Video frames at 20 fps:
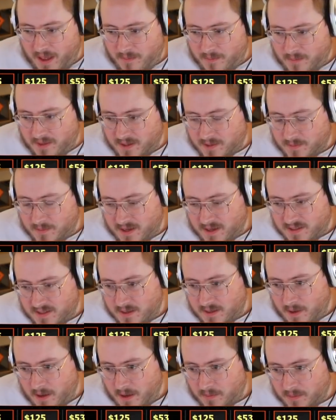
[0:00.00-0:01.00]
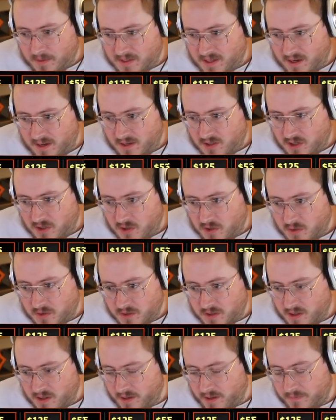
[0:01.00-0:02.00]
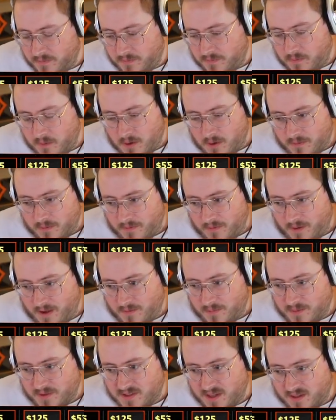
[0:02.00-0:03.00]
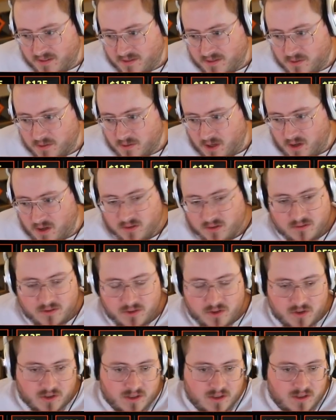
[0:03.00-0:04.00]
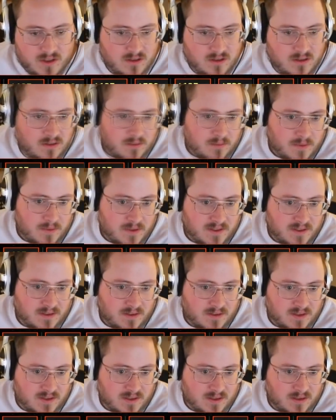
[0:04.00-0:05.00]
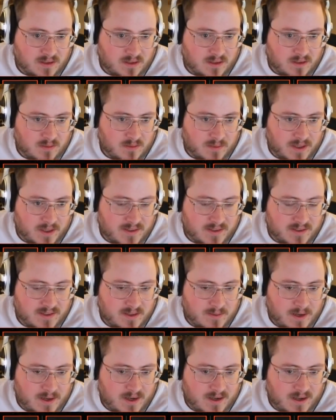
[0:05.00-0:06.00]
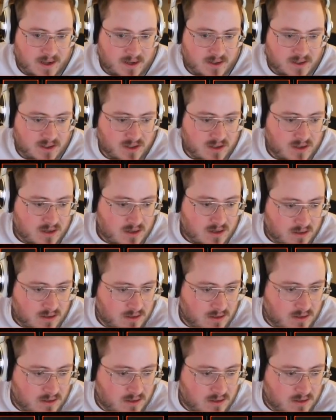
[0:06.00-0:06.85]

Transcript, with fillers: bet, because my c-bet percentage is usually like four or five percent too low, usually. Miss just a little bit of c-betting action.